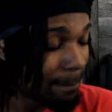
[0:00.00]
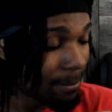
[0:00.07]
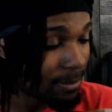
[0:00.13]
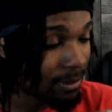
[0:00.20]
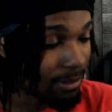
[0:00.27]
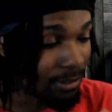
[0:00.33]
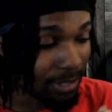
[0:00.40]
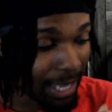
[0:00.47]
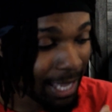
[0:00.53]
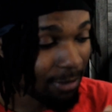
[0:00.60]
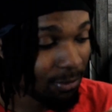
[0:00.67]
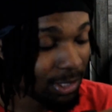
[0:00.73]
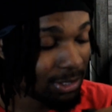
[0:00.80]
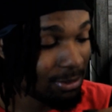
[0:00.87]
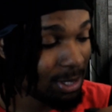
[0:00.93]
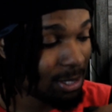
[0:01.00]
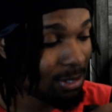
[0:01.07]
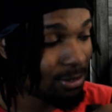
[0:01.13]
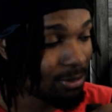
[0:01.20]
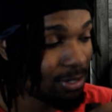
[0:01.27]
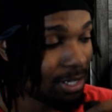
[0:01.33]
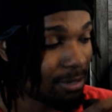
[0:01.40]
that's what you need to do.
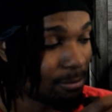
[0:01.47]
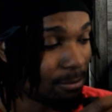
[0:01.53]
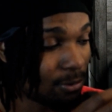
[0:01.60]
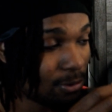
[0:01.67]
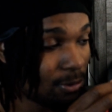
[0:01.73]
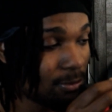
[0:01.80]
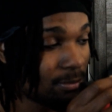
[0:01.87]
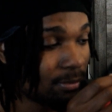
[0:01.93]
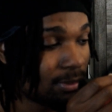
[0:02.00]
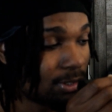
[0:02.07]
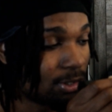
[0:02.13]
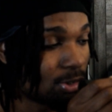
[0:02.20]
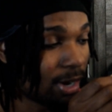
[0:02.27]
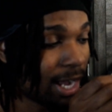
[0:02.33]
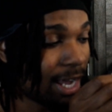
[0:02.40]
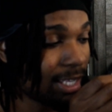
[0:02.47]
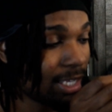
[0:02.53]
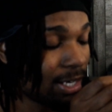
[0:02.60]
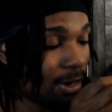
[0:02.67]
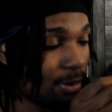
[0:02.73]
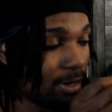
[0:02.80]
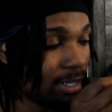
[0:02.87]
You need to boom, draw out the
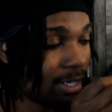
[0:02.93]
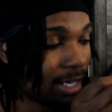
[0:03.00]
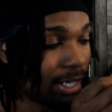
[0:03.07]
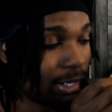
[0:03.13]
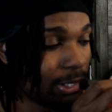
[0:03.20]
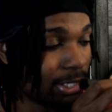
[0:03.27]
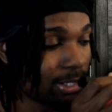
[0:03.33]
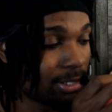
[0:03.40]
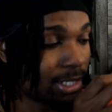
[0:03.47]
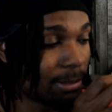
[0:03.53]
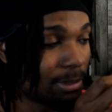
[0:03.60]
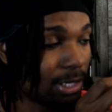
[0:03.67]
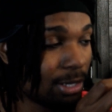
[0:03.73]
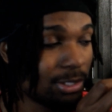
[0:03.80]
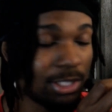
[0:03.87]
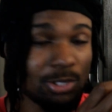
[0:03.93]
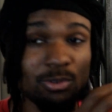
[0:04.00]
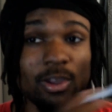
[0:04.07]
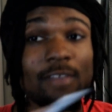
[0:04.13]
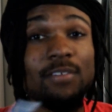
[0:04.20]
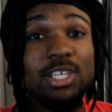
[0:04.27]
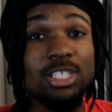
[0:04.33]
goalie, and the goalie's going to come close to you. If
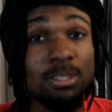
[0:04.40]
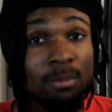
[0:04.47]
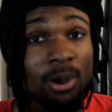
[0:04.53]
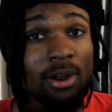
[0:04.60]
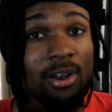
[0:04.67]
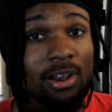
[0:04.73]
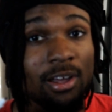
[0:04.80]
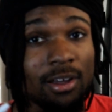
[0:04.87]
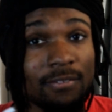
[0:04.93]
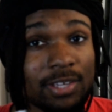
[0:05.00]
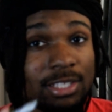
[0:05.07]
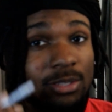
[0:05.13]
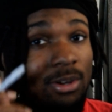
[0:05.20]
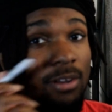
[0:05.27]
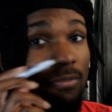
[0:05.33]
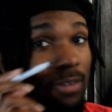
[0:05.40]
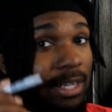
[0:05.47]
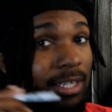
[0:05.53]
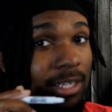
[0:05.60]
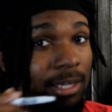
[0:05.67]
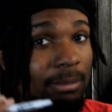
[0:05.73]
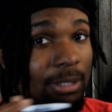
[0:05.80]
he's smart enough, he's going to
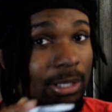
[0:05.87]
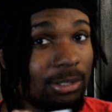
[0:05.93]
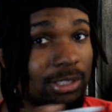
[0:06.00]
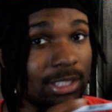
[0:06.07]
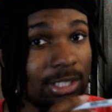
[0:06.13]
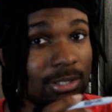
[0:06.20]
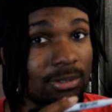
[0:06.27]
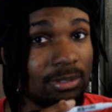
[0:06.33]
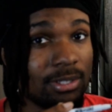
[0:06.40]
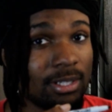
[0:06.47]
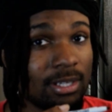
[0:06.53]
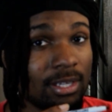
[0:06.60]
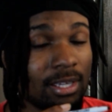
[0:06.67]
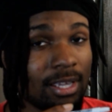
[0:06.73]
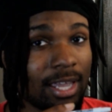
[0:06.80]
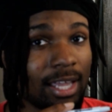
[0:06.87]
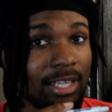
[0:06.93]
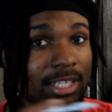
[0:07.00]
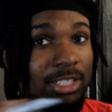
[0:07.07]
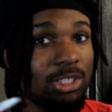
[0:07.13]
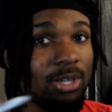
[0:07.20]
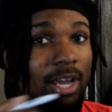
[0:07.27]
come close to you and at least
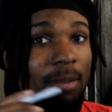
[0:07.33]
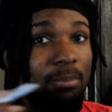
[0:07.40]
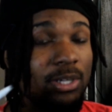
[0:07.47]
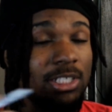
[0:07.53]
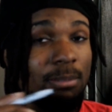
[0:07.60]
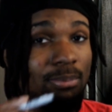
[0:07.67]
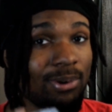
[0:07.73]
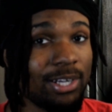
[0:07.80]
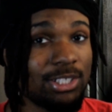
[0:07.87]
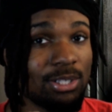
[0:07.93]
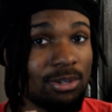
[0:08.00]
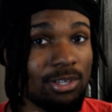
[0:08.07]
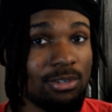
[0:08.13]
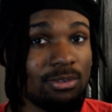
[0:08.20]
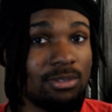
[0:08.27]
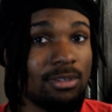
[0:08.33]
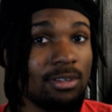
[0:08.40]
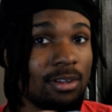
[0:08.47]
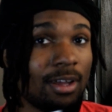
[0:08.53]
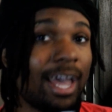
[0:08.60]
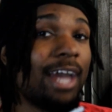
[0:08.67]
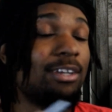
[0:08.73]
try to put some pressure on you
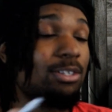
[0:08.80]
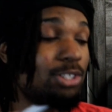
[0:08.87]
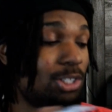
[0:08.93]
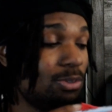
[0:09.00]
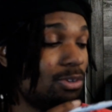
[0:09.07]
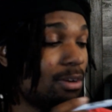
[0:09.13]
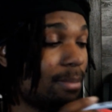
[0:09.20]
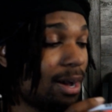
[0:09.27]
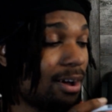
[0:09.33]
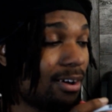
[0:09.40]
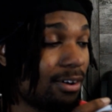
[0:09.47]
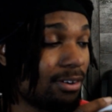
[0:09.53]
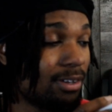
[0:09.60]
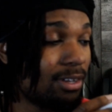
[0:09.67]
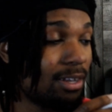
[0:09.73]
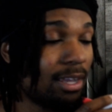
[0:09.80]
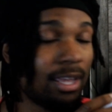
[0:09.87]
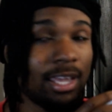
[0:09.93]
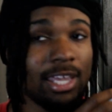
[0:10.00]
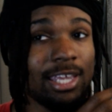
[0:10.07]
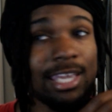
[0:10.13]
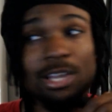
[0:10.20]
as you're shooting the ball.
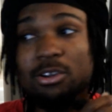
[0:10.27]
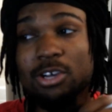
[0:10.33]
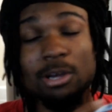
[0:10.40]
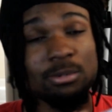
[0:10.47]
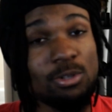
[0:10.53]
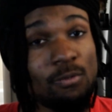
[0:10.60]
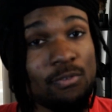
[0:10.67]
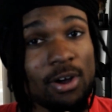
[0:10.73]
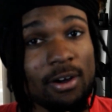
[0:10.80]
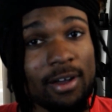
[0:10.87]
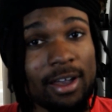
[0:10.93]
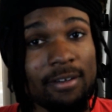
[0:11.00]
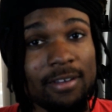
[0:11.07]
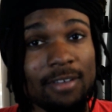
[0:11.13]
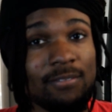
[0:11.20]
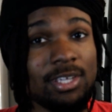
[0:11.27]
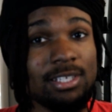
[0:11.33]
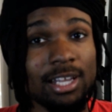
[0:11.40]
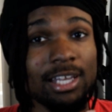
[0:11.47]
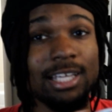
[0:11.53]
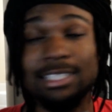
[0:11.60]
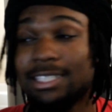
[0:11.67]
He ain't going to come too far out
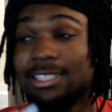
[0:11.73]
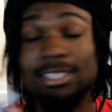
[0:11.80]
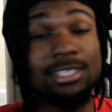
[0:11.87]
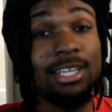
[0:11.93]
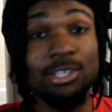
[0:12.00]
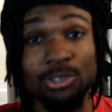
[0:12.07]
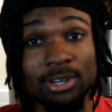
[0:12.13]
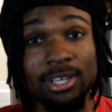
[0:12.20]
unless he's just a drunk.